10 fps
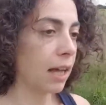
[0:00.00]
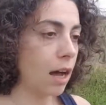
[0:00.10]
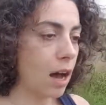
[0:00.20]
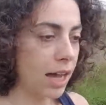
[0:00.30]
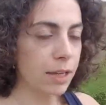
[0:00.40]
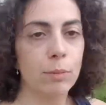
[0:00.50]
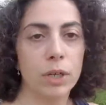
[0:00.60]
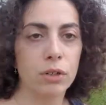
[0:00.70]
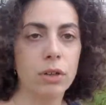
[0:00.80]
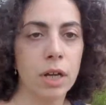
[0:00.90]
I
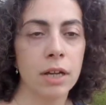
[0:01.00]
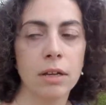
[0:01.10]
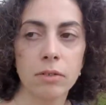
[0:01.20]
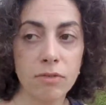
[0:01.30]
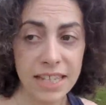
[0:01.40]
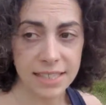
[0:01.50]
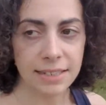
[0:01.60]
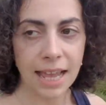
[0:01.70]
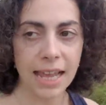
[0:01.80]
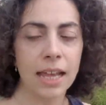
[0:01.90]
will
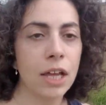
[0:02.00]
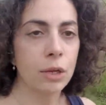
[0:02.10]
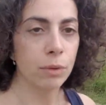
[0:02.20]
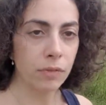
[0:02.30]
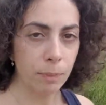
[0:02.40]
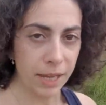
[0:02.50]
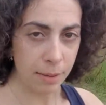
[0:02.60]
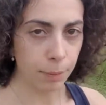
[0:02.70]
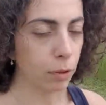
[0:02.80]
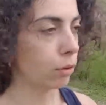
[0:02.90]
resonate with
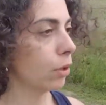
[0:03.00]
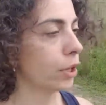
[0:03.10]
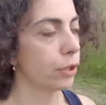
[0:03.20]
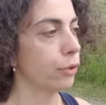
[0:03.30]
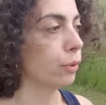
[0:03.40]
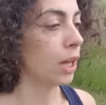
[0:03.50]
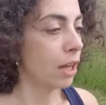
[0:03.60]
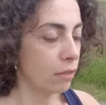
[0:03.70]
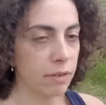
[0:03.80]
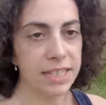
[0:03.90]
people who
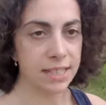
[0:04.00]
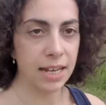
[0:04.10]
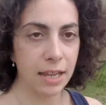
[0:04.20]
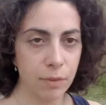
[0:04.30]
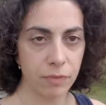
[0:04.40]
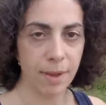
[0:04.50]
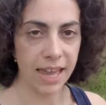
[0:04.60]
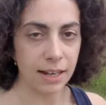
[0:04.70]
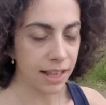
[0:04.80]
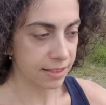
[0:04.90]
resonate with
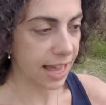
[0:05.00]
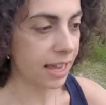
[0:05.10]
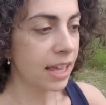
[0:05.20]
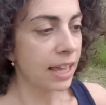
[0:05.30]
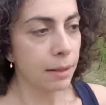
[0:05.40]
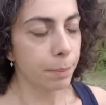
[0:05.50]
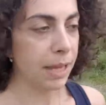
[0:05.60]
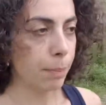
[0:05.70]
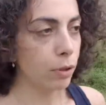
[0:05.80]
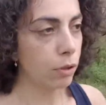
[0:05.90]
me. Like
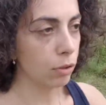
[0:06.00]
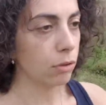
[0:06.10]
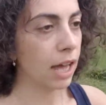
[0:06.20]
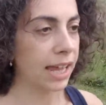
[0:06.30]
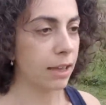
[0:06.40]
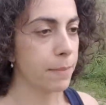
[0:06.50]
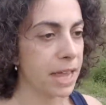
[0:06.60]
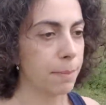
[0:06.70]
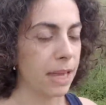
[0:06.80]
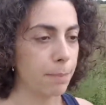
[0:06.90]
people who like
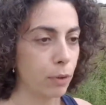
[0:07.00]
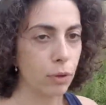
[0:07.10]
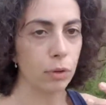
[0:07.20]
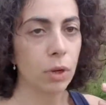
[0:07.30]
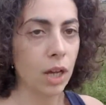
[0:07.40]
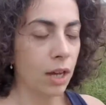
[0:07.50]
me, people who